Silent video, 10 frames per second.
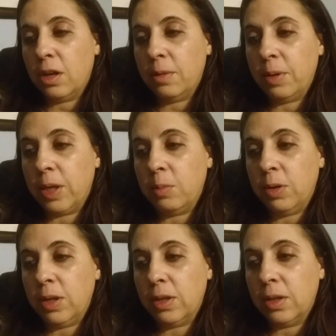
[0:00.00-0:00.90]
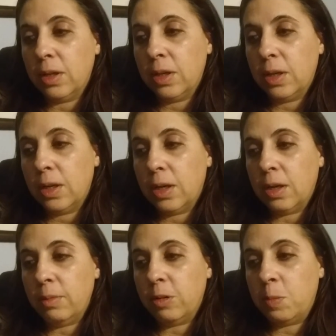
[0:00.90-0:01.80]
It can be
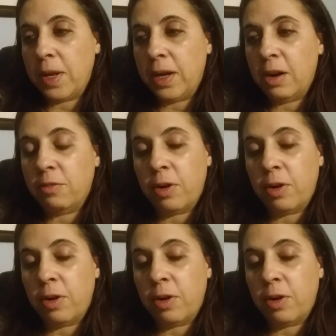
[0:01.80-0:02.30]
expanded out